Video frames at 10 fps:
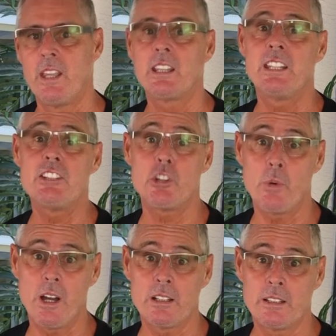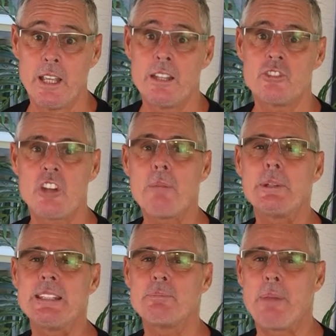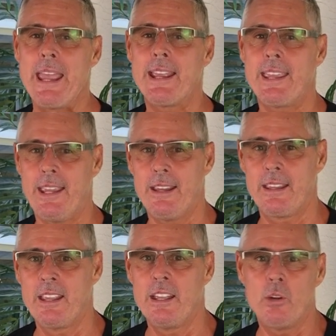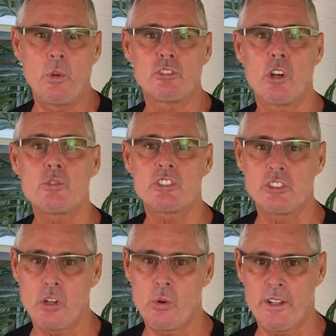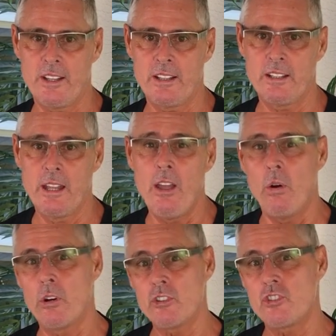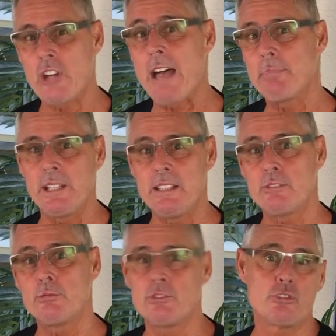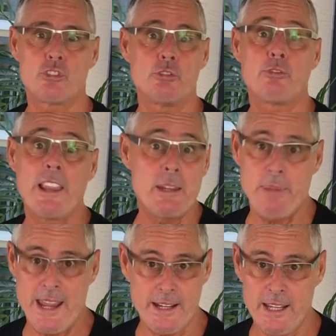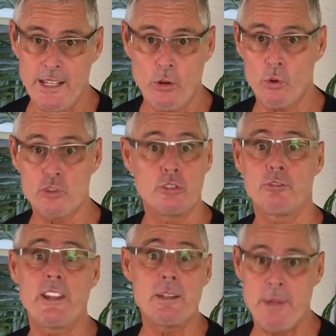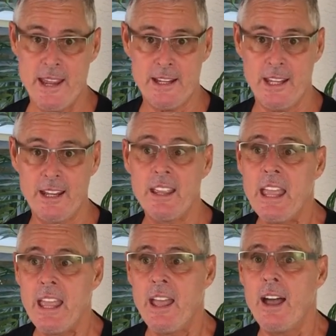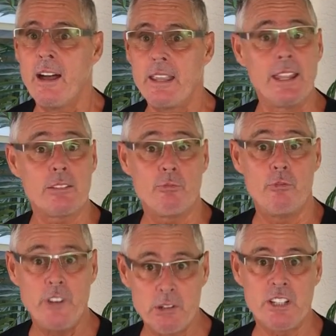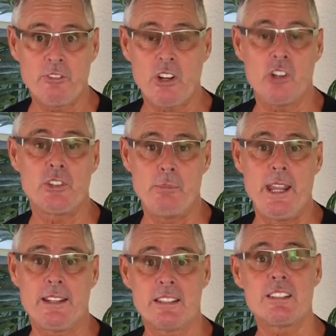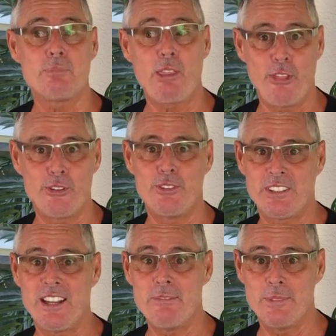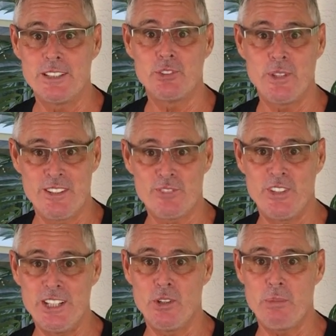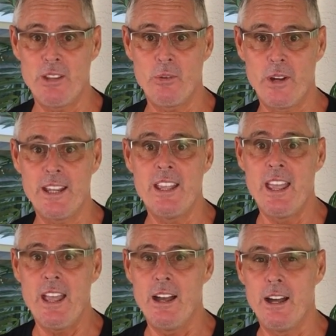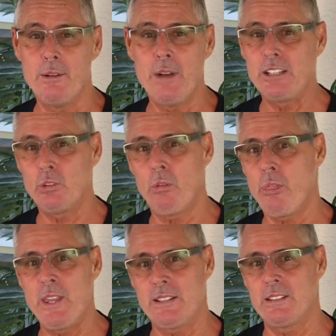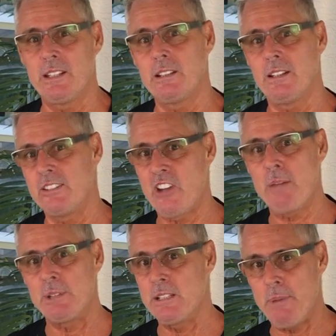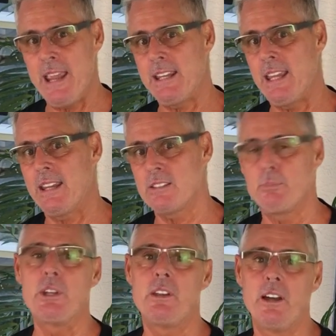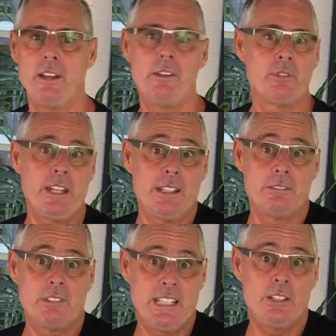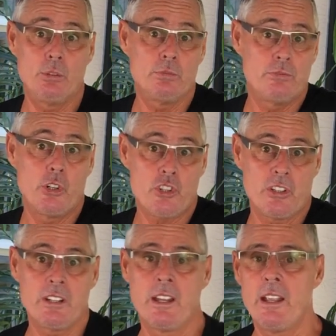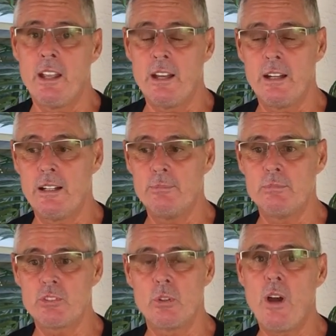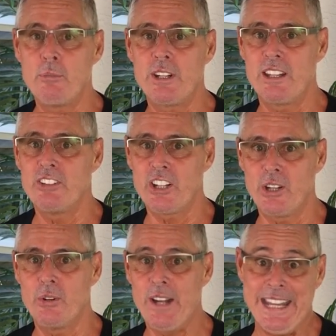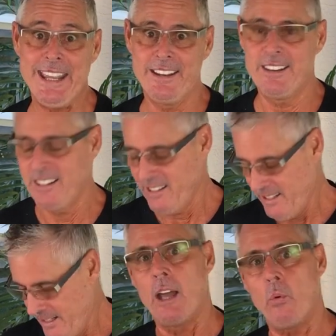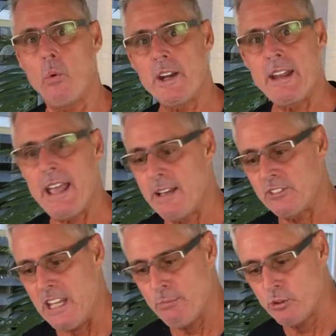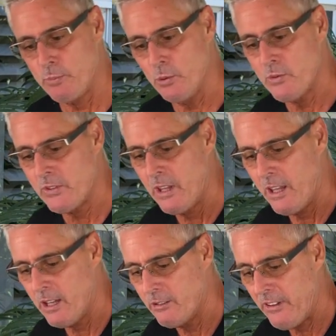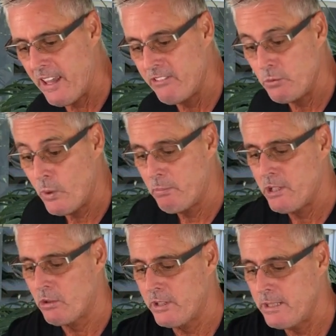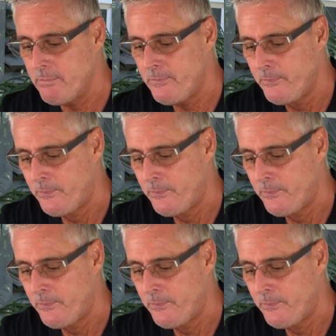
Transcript: Konnichiwa. Japanese pancake with toasted coconut, or Japanese souffle pancake or souffle pancake. It's very difficult to make. This is my 3rd time doing this video, by the way. I don't think that a Japanese pancake has been done in keto version, so I'm going to give it a go again. 1.5 tablespoons of heavy whipping cream,